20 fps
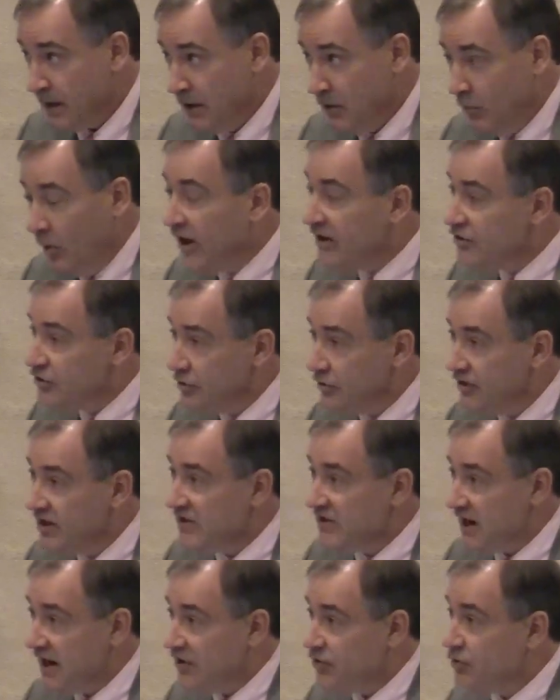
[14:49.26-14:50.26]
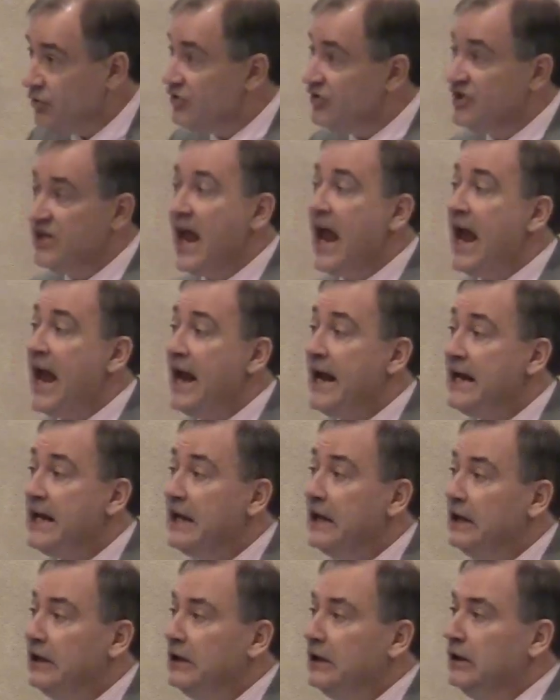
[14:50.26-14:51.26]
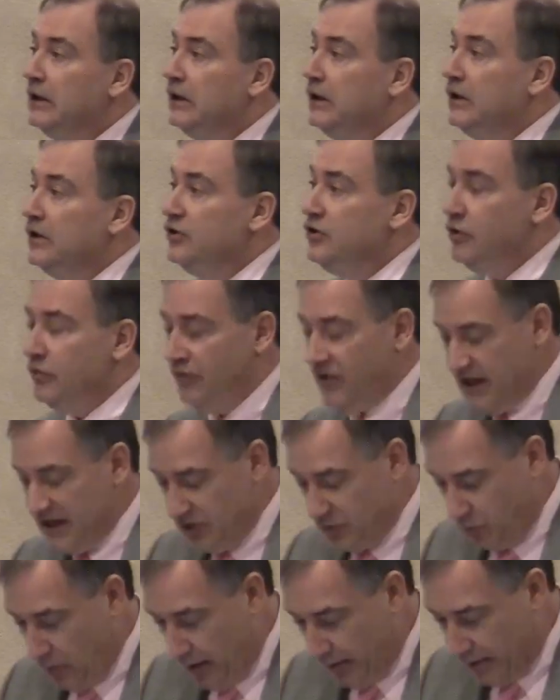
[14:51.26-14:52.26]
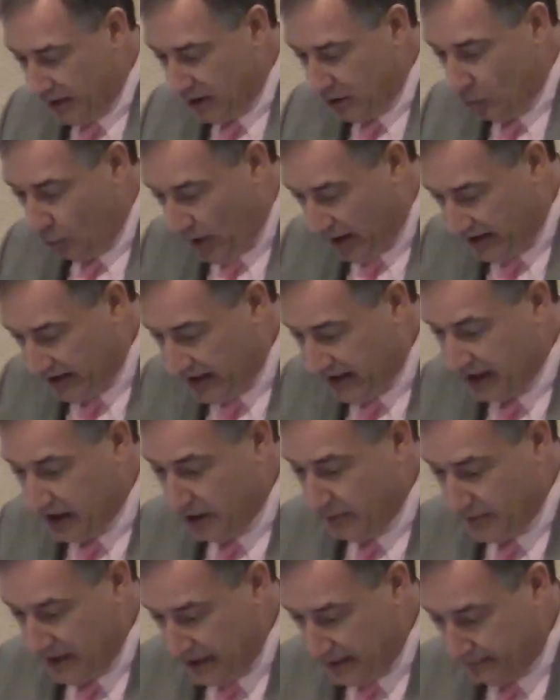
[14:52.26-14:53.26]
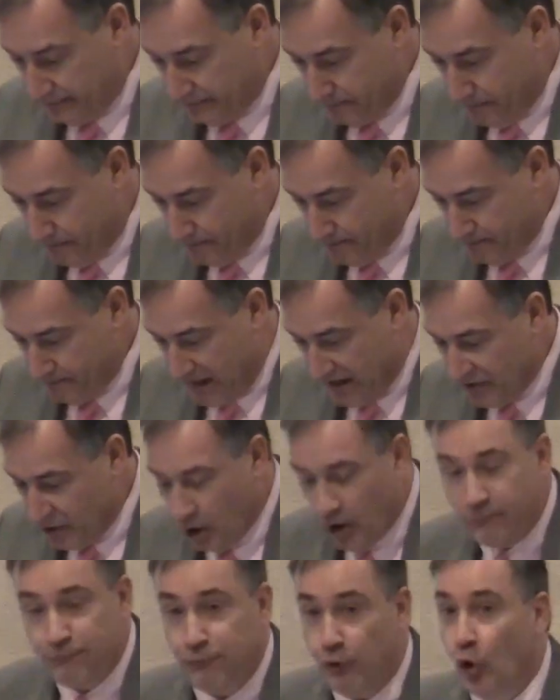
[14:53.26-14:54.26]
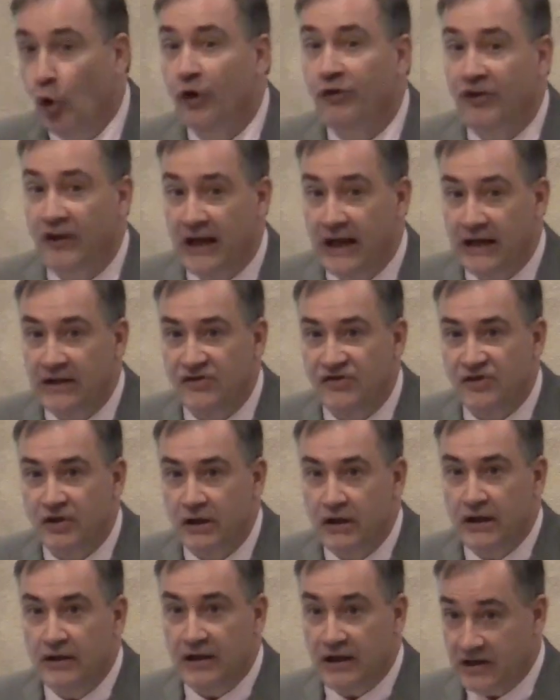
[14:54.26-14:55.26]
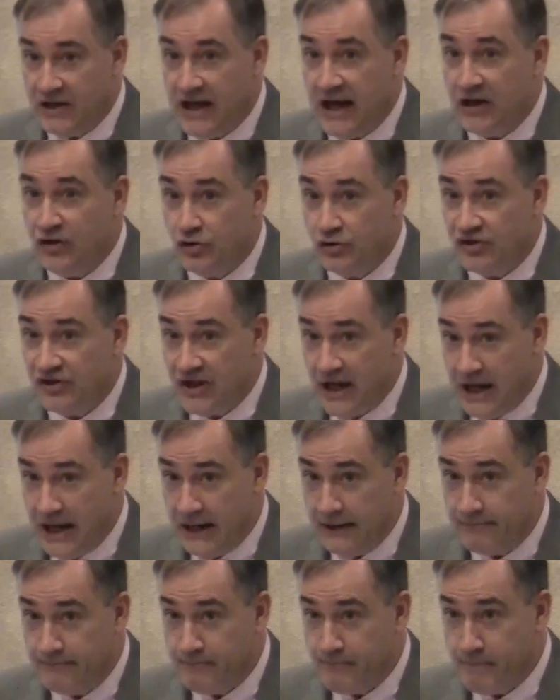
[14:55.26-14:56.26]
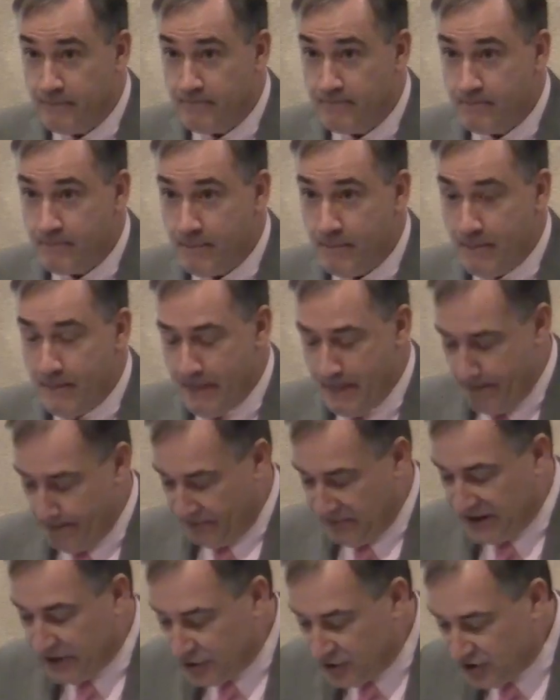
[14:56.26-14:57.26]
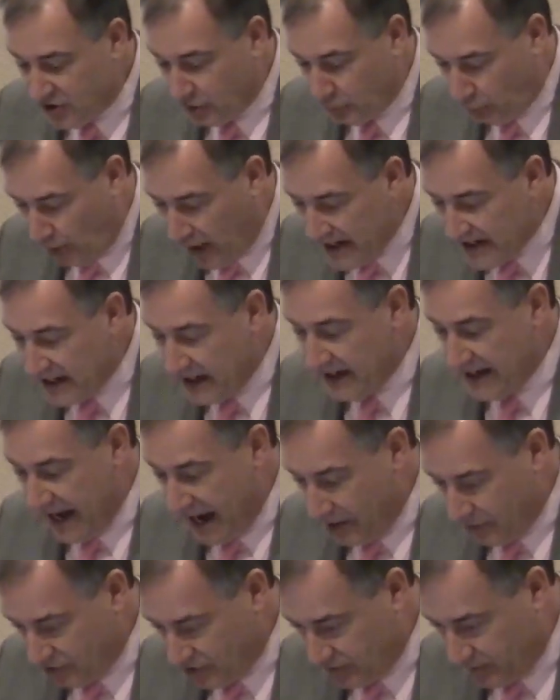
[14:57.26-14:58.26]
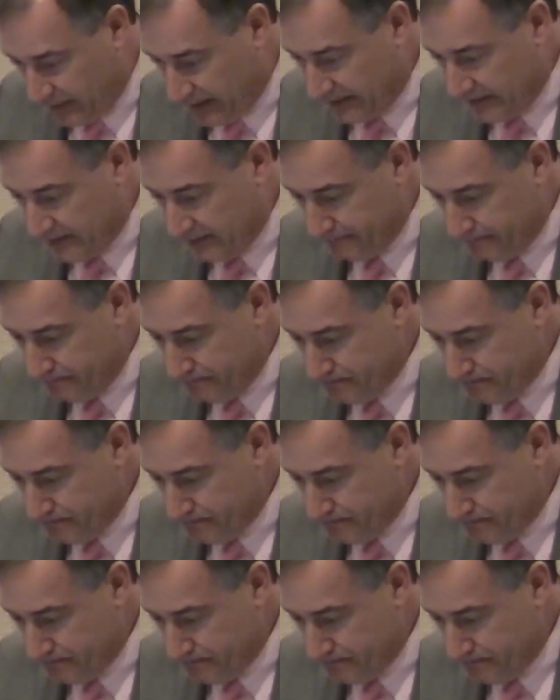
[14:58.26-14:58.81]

What do these angels say to these women when they come in? And there are 4 things that the angels say. Here's the great announcement.